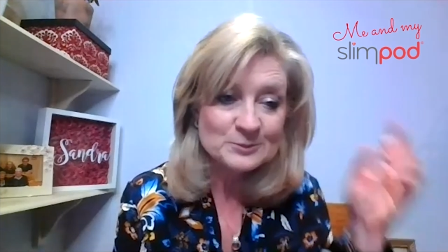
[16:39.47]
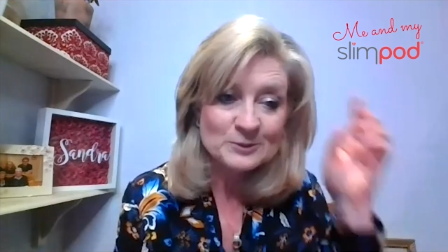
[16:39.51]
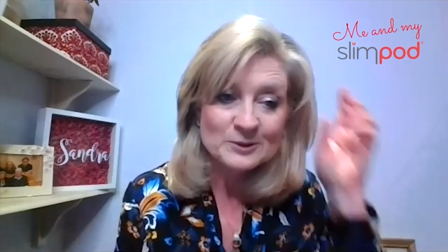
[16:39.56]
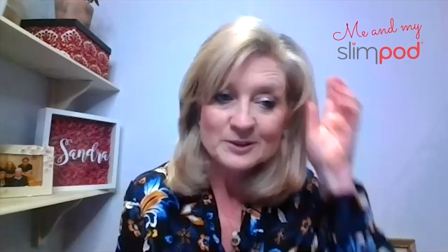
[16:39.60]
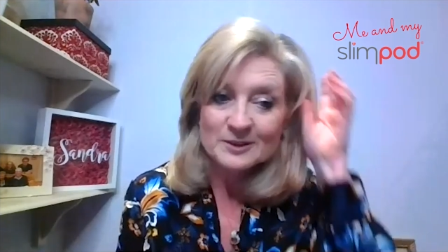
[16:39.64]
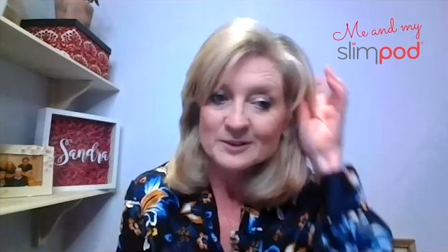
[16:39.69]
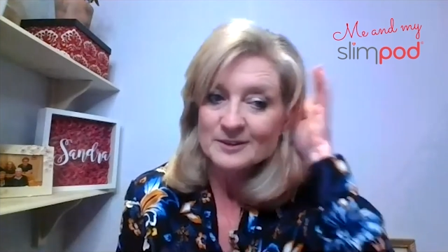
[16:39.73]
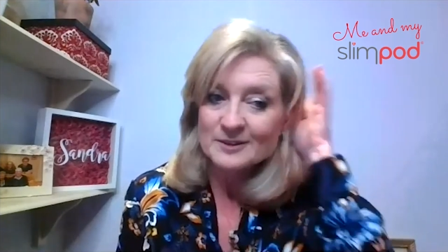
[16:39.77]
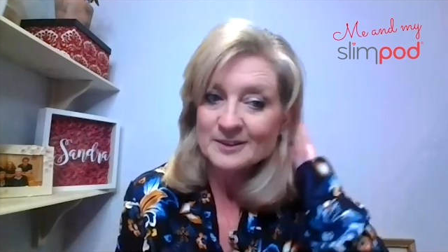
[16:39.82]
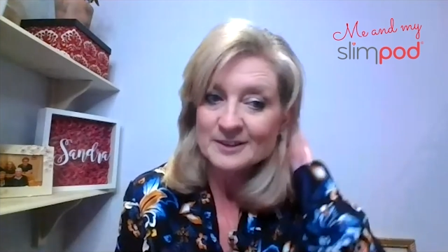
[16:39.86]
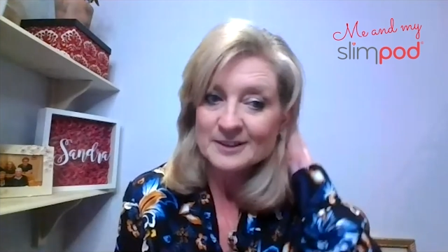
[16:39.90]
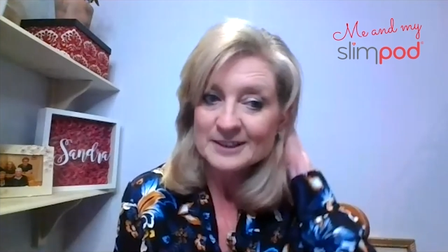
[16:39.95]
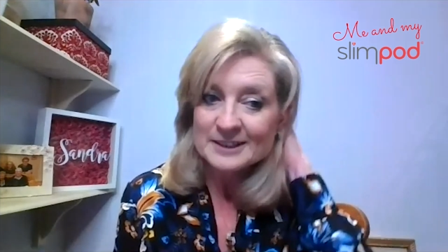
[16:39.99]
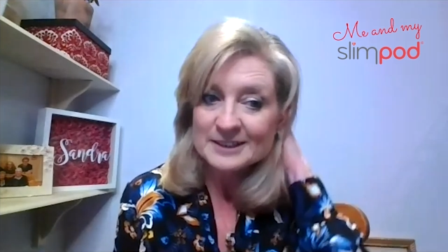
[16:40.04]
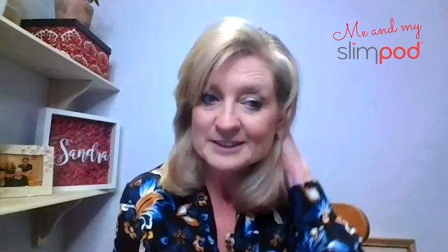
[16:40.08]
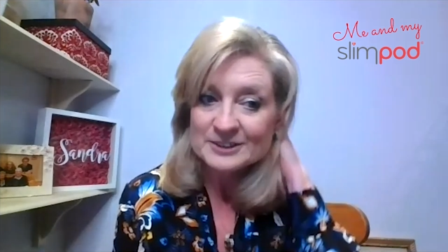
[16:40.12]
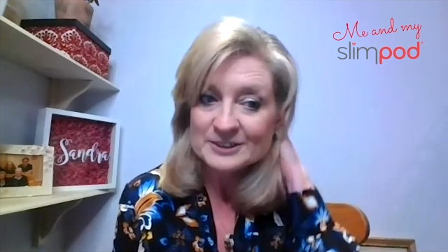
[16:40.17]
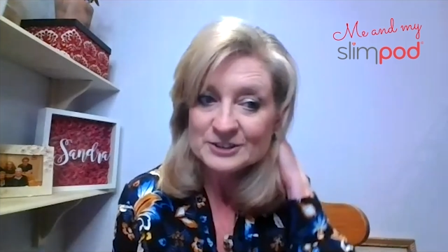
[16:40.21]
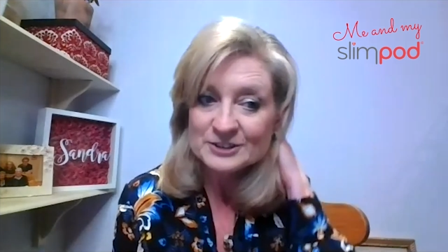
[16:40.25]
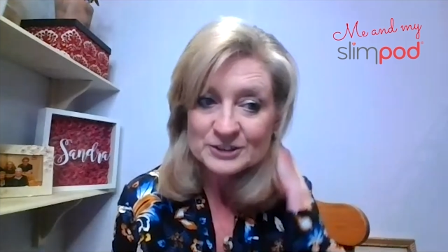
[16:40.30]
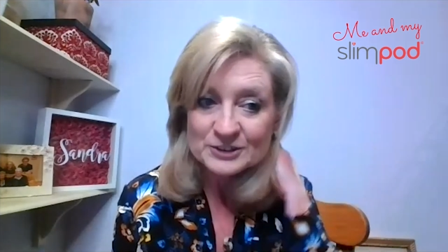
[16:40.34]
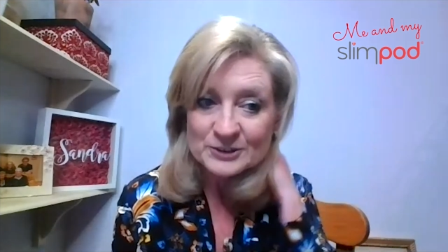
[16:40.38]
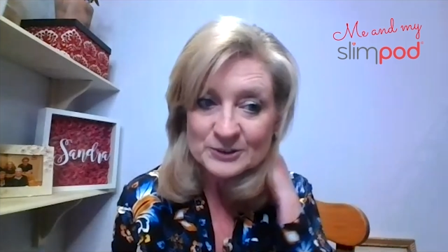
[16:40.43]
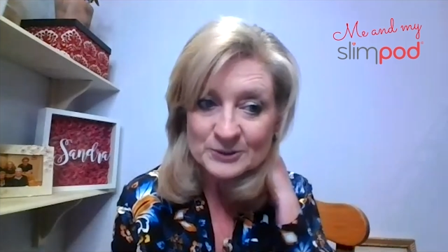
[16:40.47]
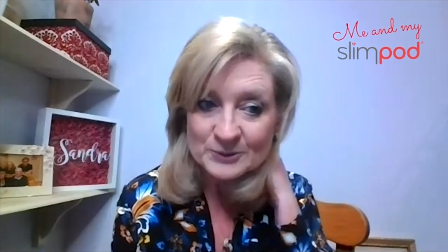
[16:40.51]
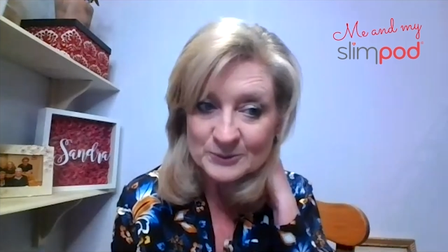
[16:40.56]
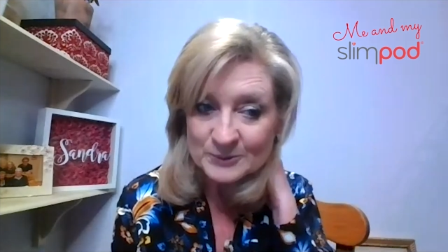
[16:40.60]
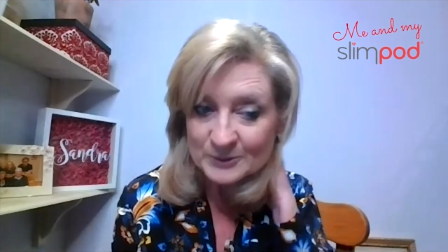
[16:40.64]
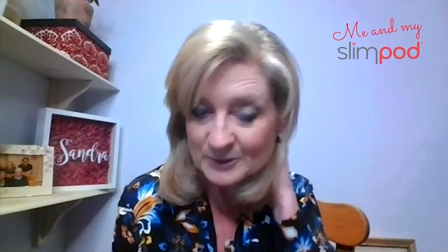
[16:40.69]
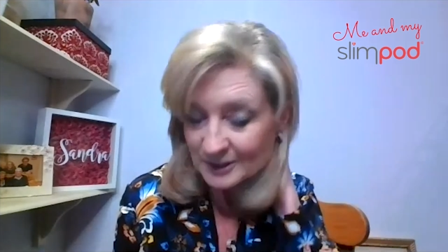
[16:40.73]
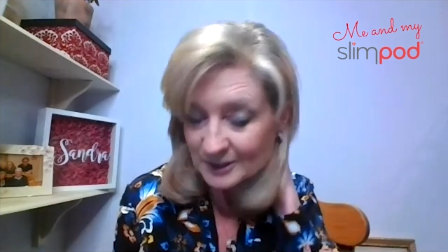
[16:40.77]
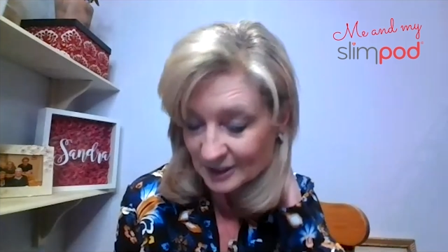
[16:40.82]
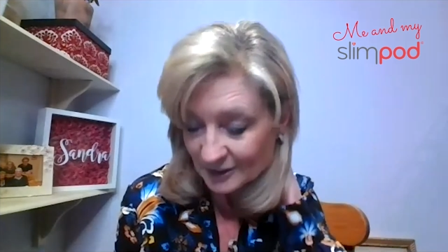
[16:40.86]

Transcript: what I do.